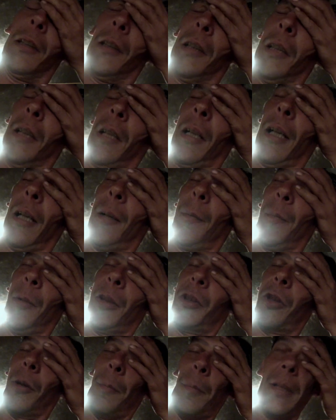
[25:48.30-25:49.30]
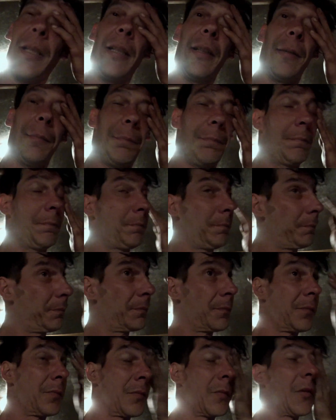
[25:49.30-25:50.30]
it should be
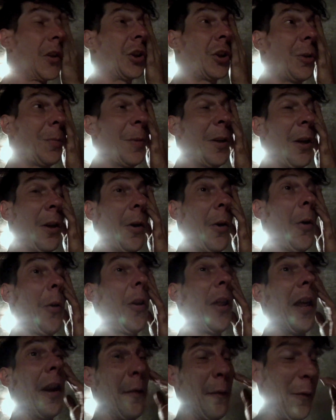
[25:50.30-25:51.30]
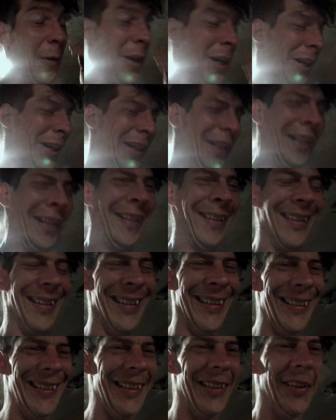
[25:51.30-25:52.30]
a whole lot of
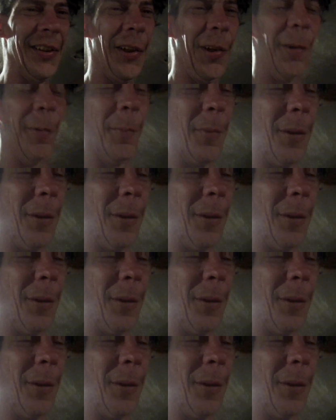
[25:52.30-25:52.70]
fun. So